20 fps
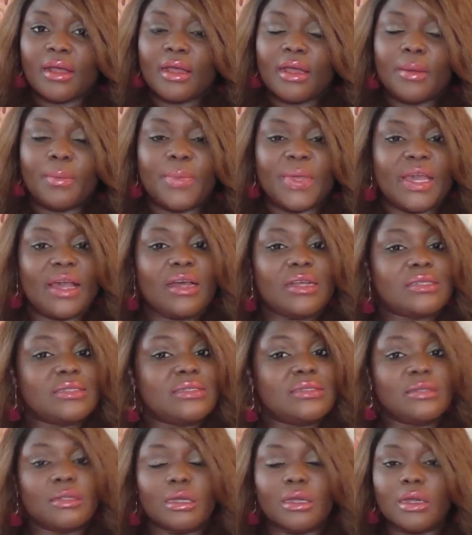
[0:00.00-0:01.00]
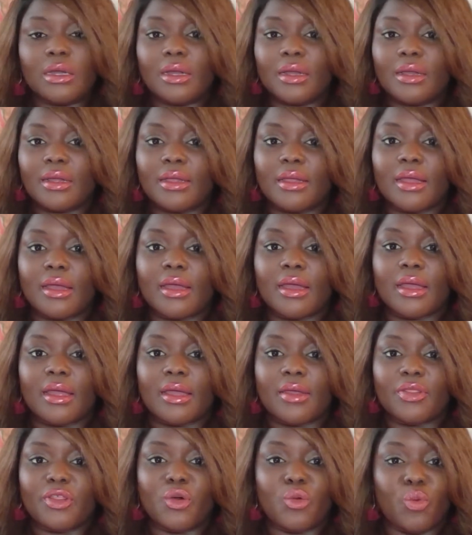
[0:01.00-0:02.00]
Because
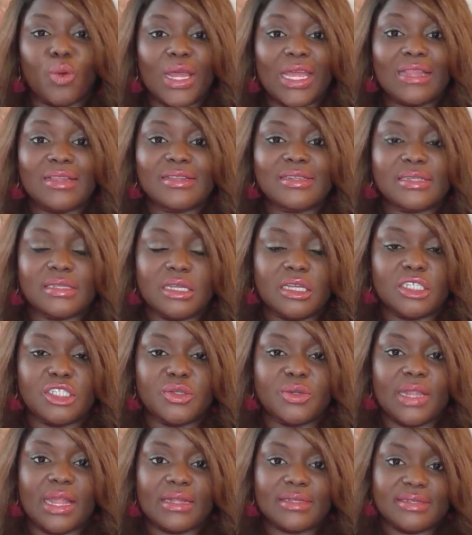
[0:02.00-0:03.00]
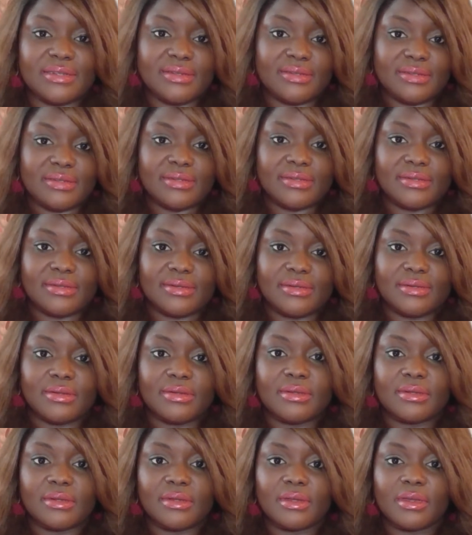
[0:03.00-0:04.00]
the wins teach you lessons
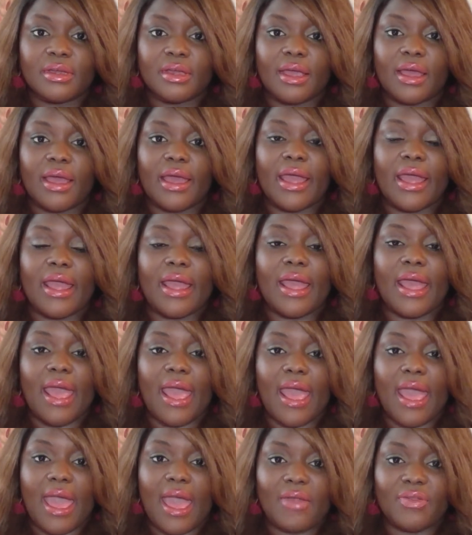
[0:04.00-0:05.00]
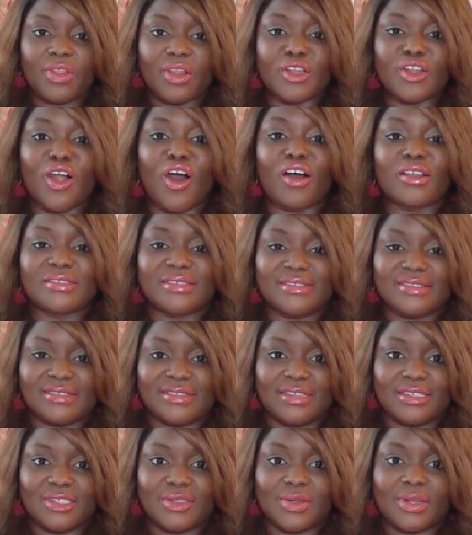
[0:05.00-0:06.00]
and the losses
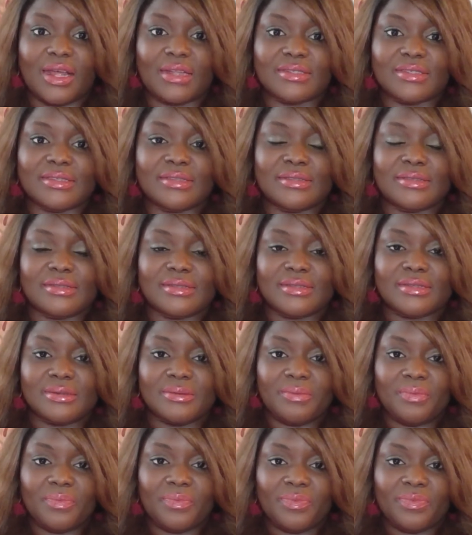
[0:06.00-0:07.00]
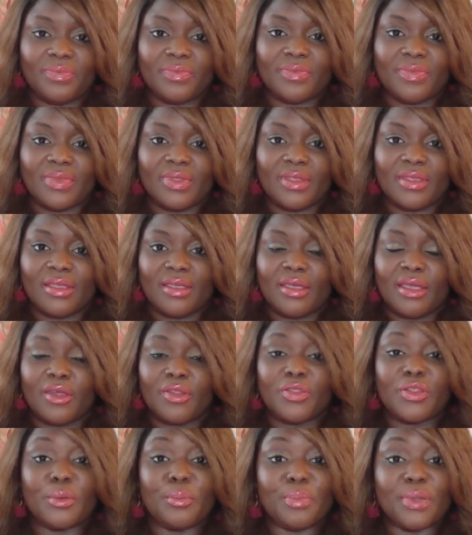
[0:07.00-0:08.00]
teach you lessons.
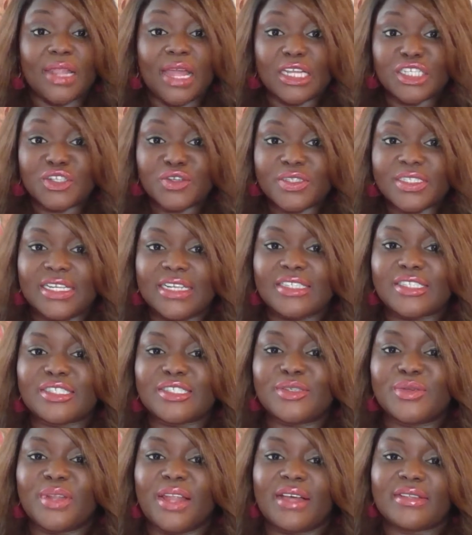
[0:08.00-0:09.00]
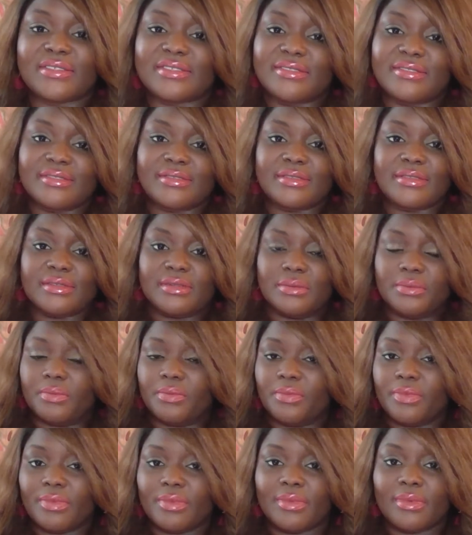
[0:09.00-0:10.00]
The pleasure teaches you lessons
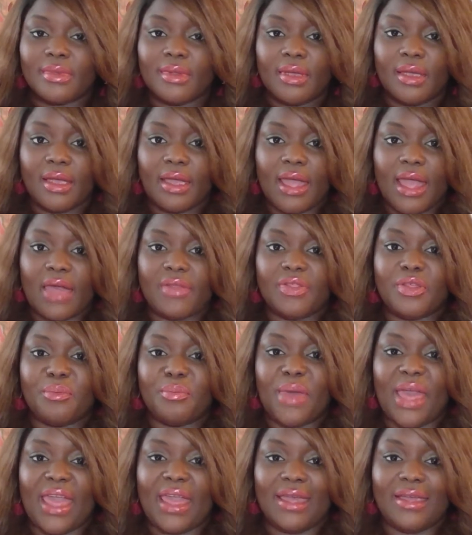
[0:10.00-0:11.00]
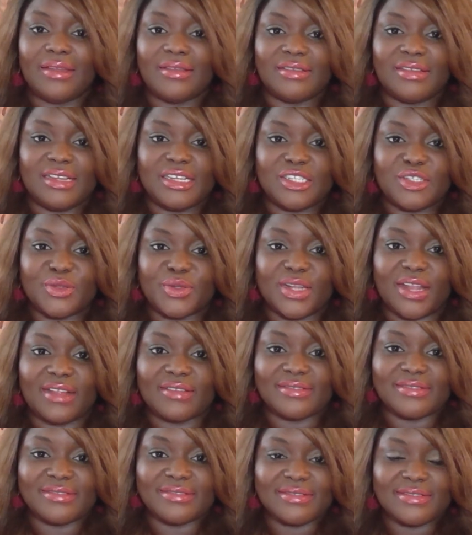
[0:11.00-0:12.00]
and the pain teaches you
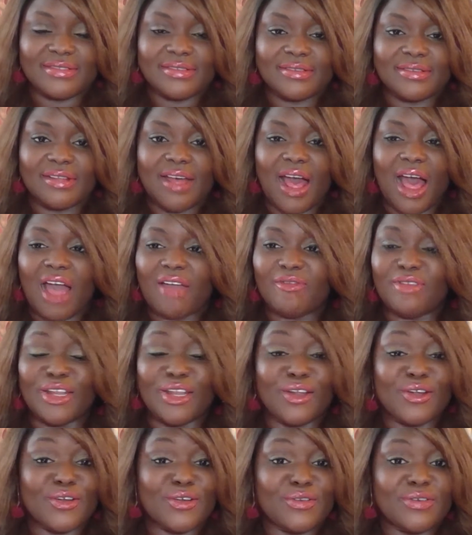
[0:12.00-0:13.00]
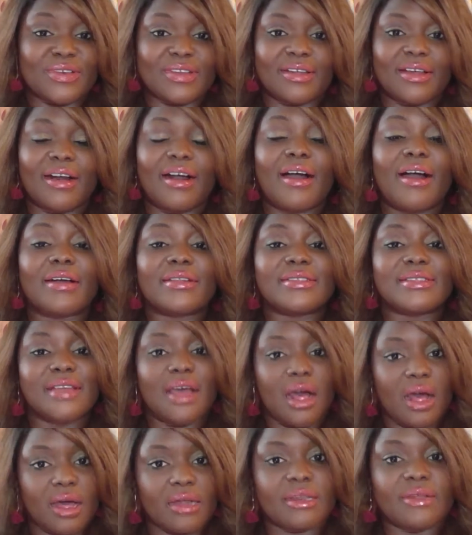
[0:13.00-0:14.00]
lessons. I've learned a
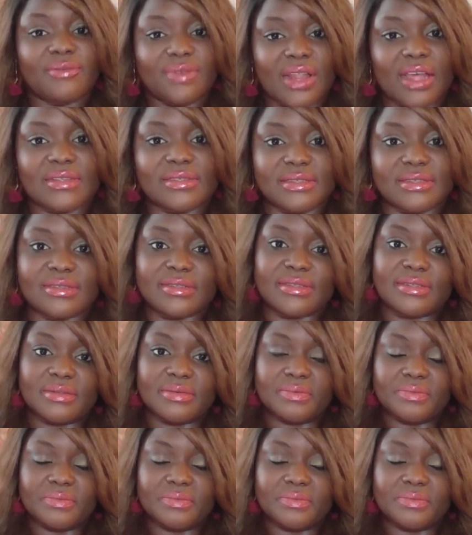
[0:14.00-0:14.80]
ton of lessons.